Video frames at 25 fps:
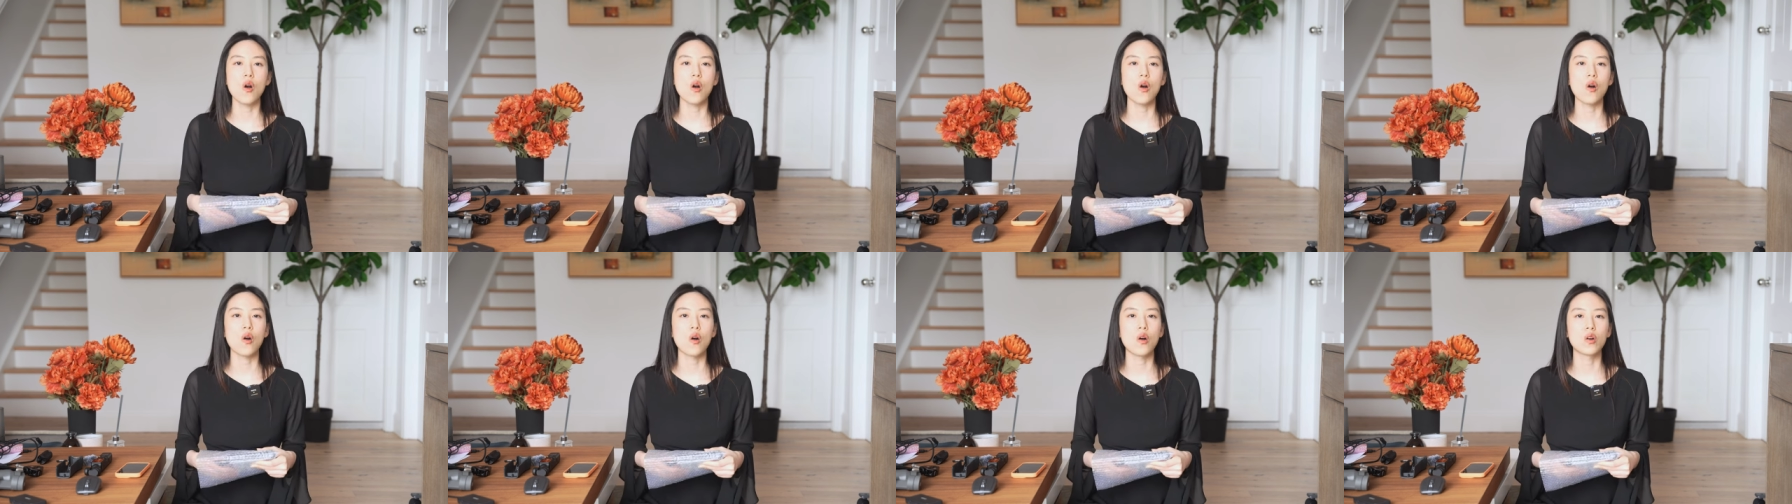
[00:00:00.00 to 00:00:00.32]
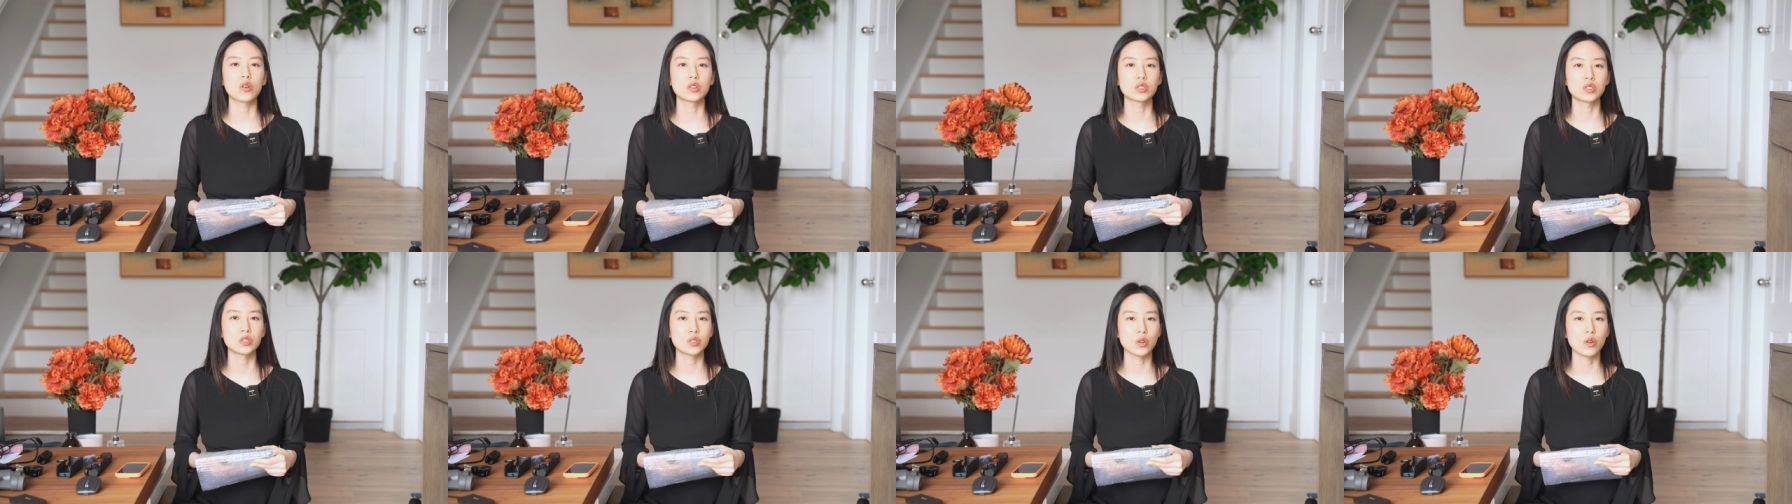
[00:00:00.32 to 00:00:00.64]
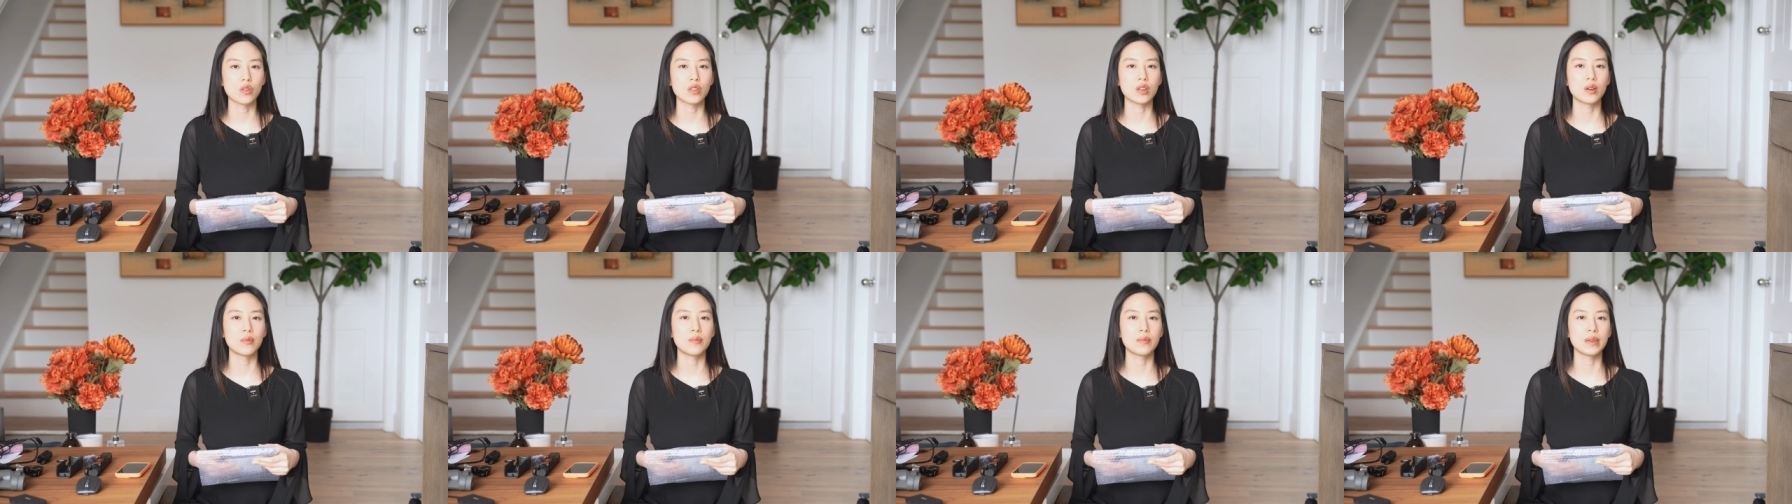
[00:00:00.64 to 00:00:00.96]
or
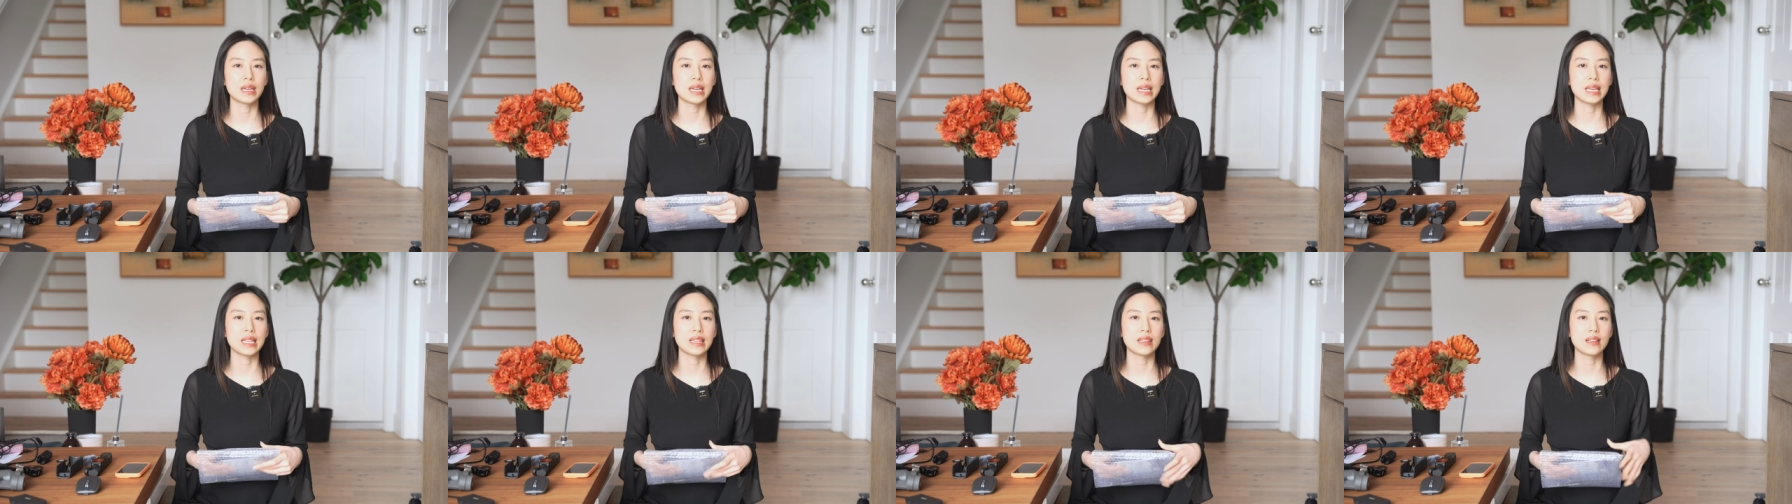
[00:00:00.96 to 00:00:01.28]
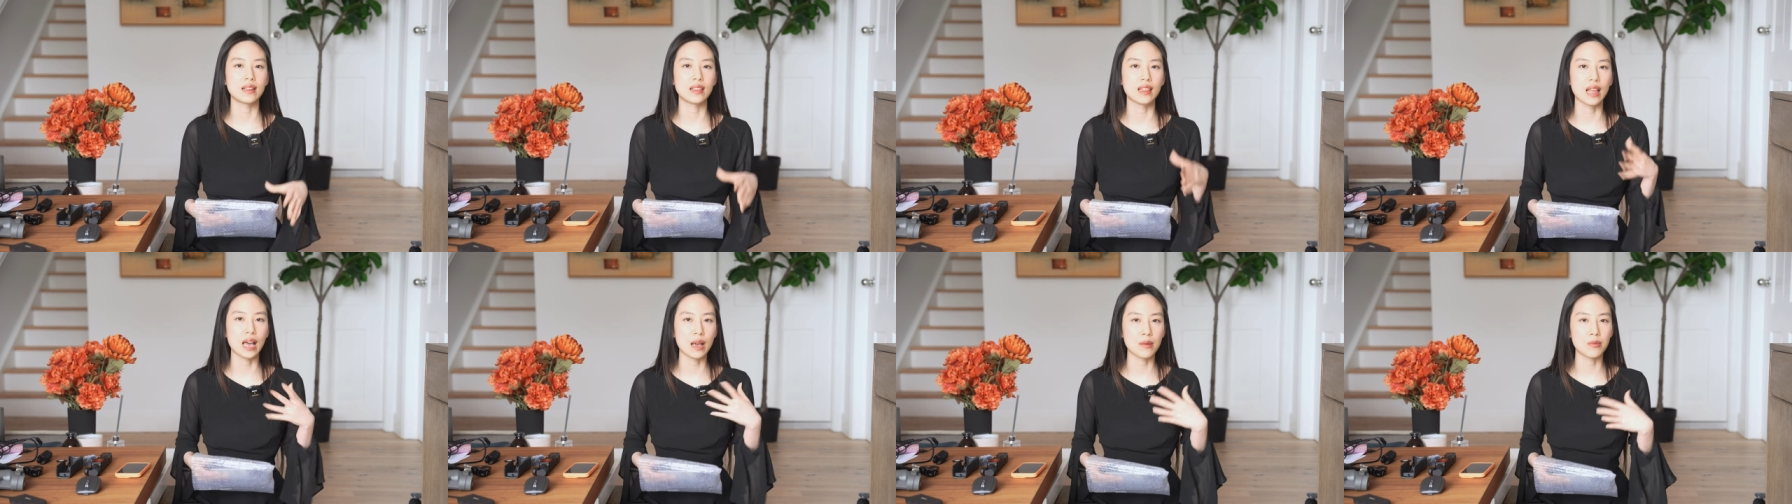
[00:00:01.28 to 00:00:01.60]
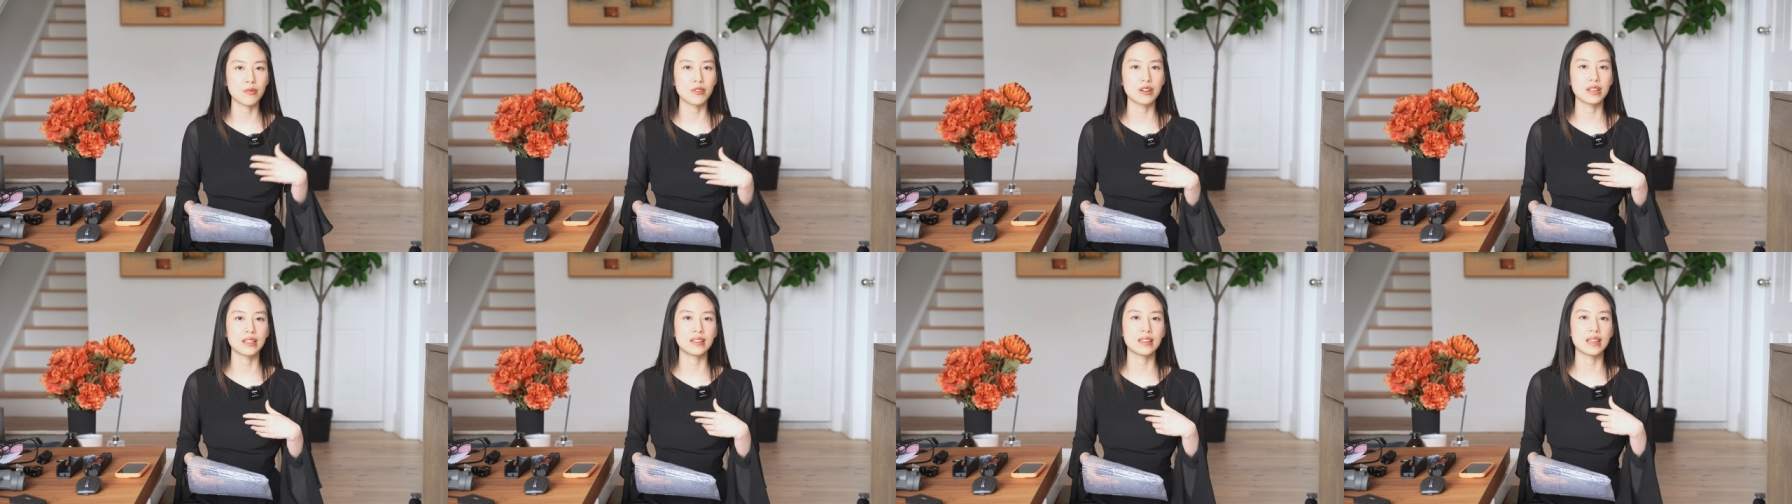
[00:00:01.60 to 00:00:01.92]
store them in the
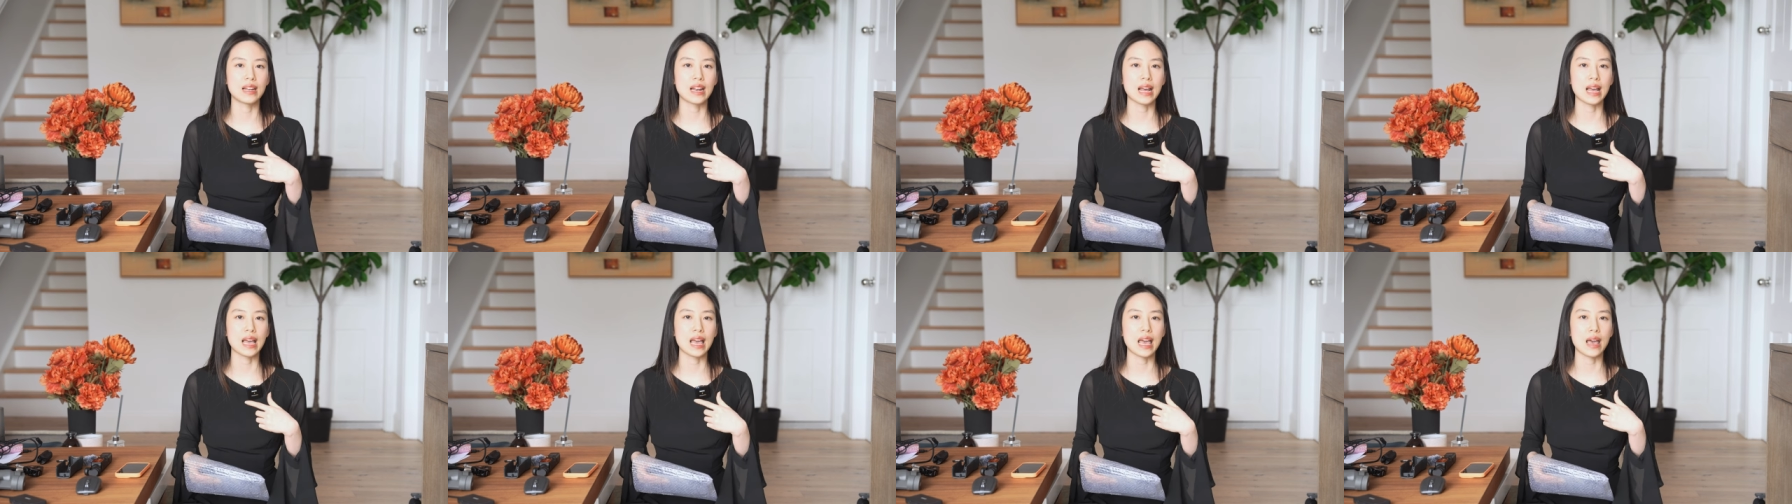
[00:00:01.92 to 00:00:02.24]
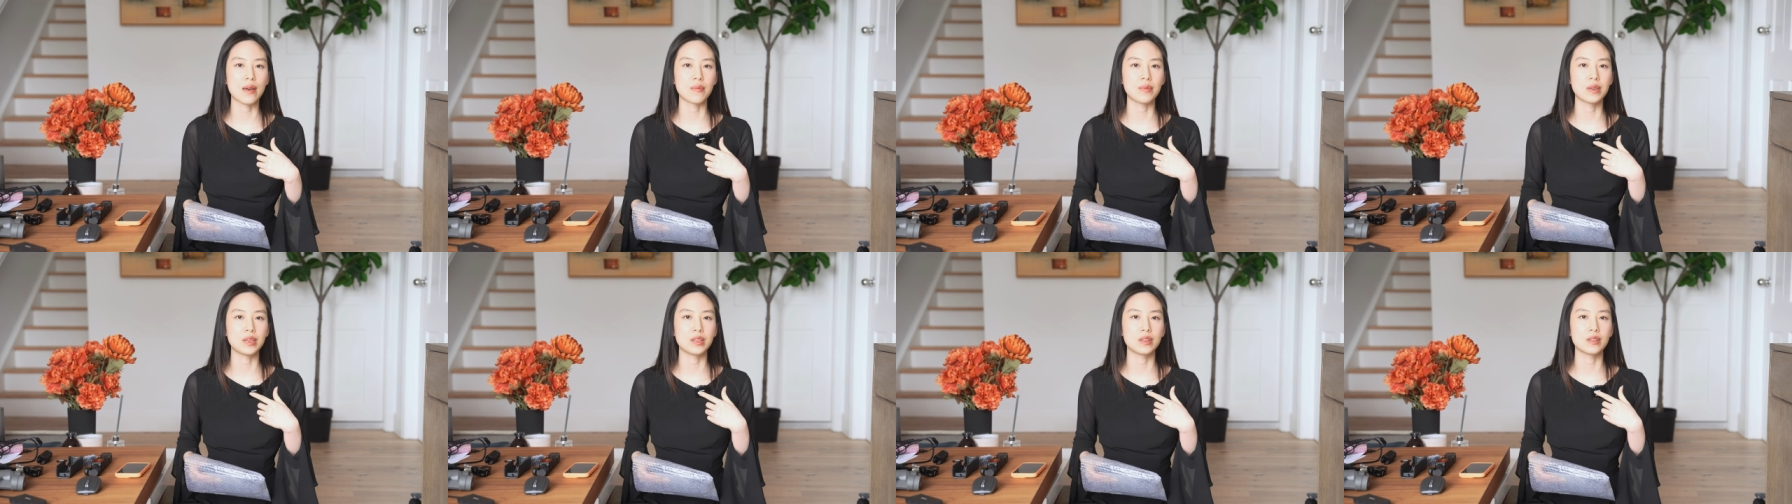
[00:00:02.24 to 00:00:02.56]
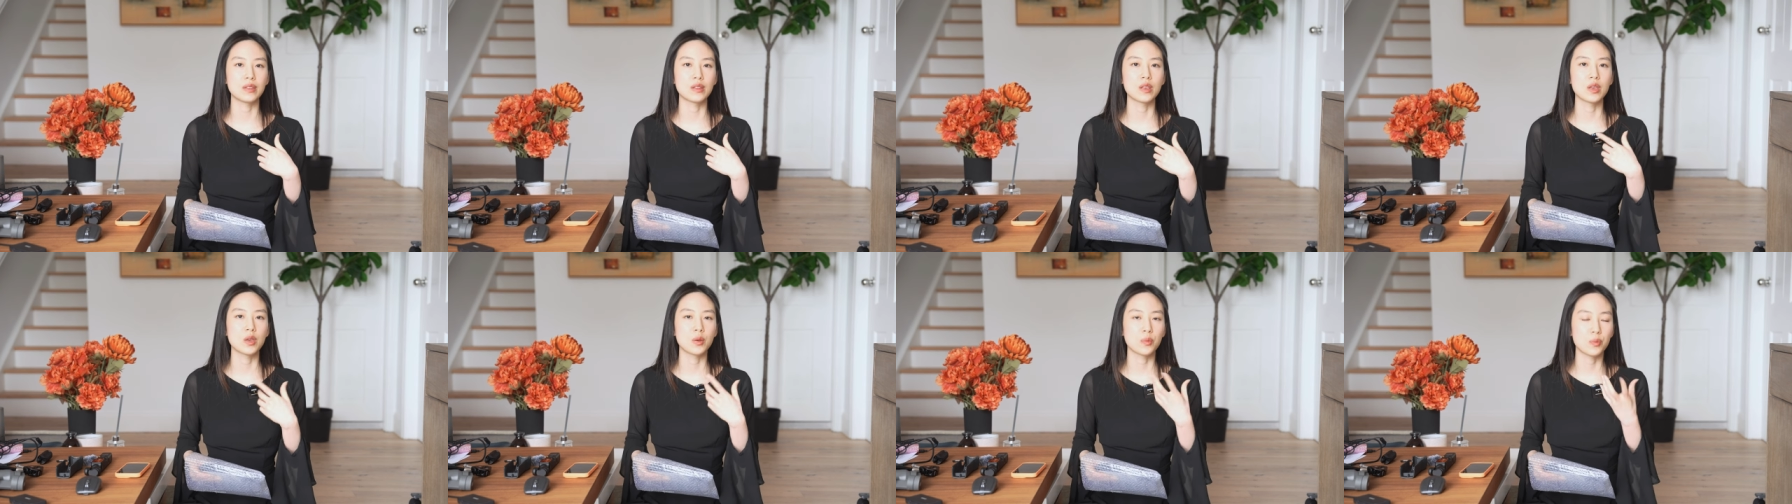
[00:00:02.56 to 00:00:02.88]
library that I have
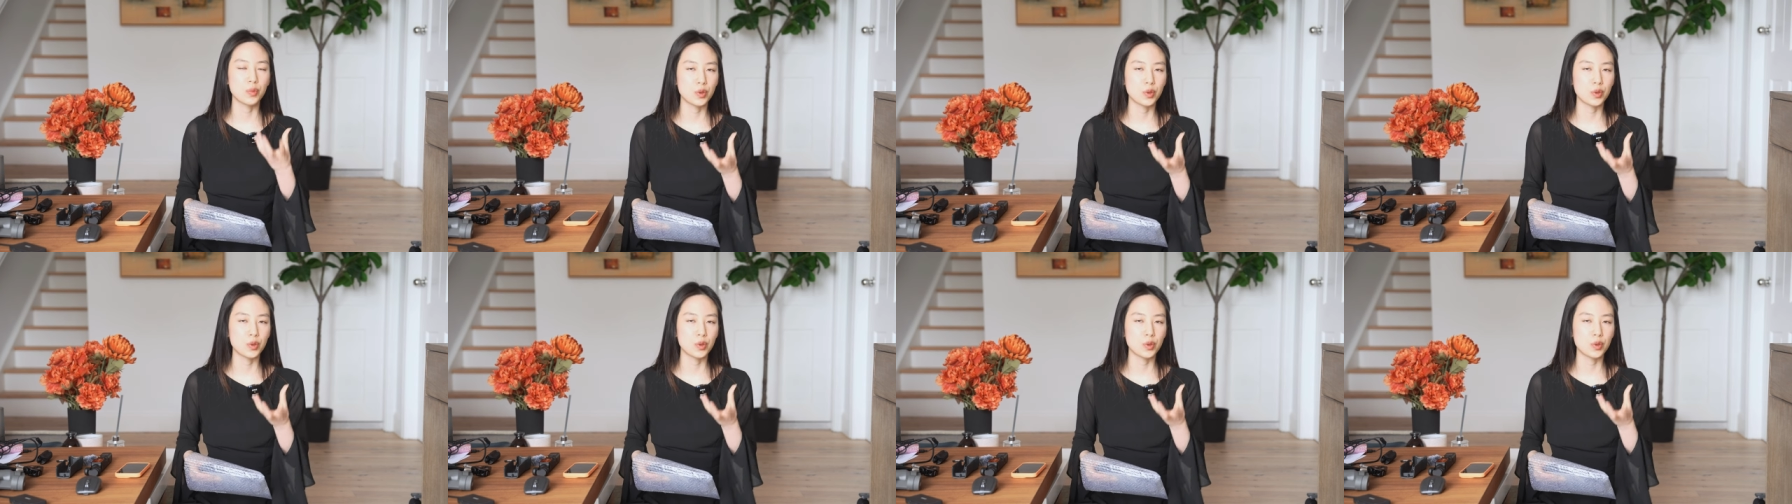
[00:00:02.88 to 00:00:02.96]
been